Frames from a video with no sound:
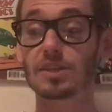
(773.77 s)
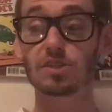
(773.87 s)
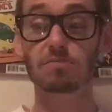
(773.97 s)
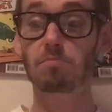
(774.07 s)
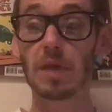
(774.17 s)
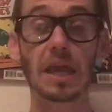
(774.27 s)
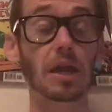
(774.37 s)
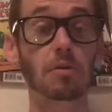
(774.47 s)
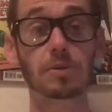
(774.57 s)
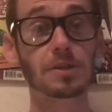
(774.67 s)
Just pick it
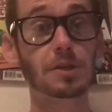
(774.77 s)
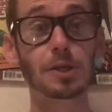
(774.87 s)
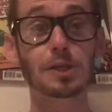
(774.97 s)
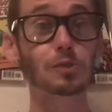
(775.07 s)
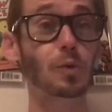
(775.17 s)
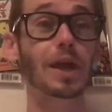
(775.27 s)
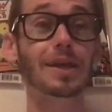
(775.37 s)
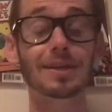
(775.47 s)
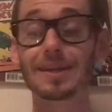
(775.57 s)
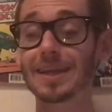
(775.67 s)
up. It's great.